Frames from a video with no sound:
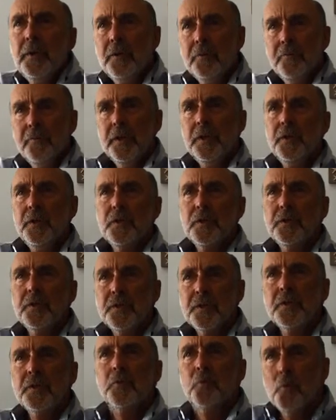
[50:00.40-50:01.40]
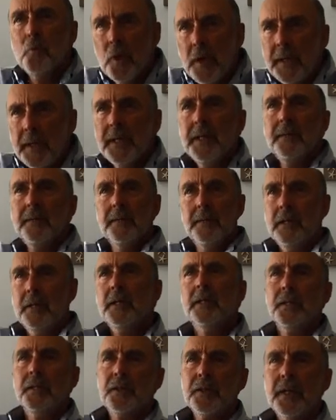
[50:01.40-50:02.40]
interventions in a way that
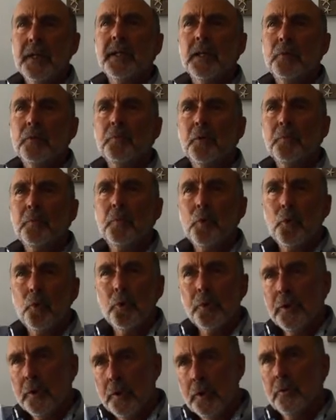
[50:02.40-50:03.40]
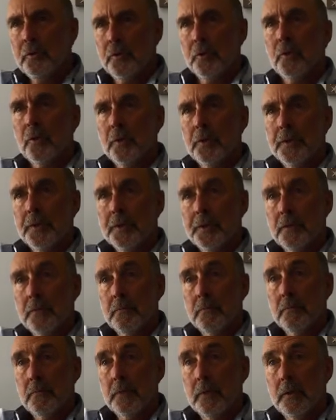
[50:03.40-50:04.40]
he could take them on board and utilise
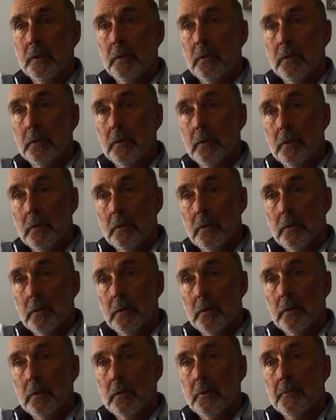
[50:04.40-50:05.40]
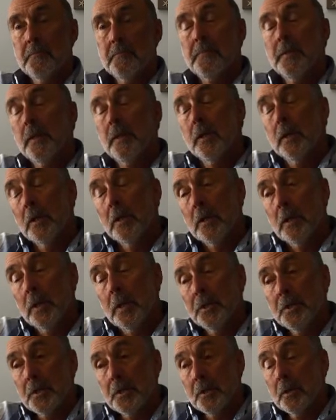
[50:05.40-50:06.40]
them. Yeah. Um,
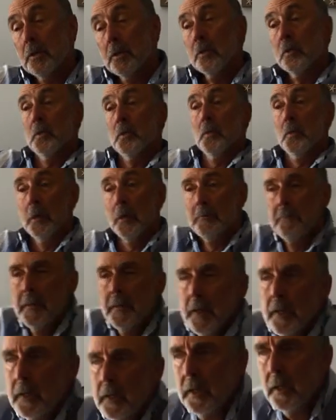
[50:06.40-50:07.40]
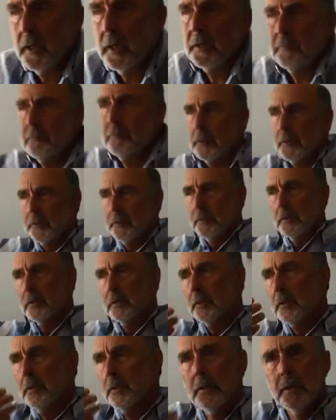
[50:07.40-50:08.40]
and so, um, yeah, I, I,
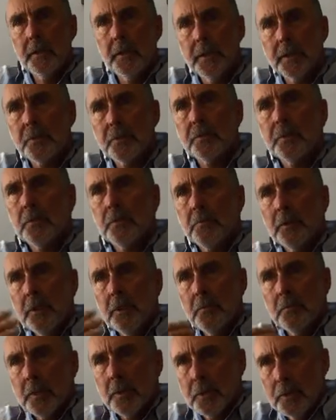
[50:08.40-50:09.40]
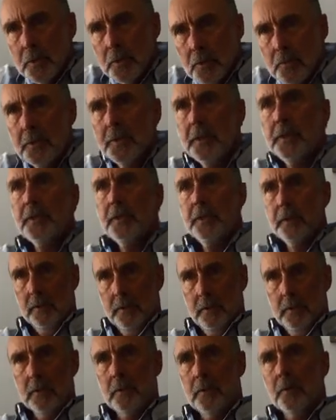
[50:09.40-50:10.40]
think you know that's what I mean about joining
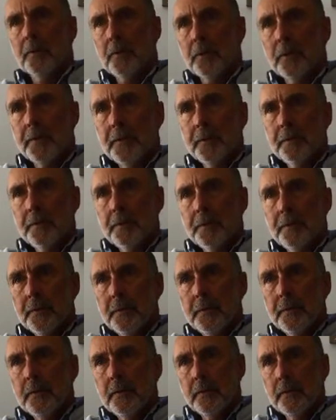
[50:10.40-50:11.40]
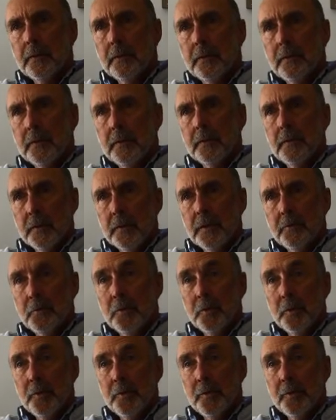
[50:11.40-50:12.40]
the client in, in their
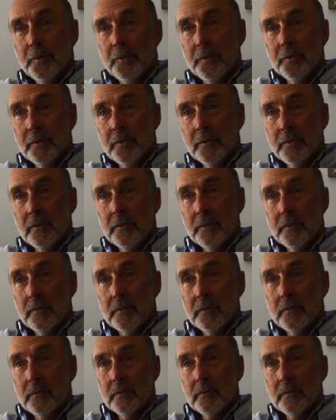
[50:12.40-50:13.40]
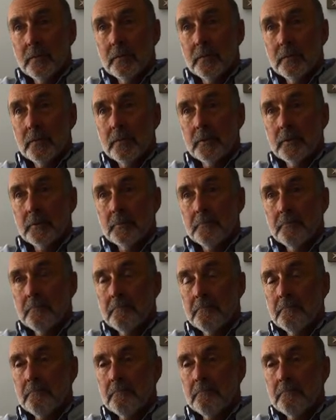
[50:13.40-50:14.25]
world. Yeah, yeah, yeah. Um,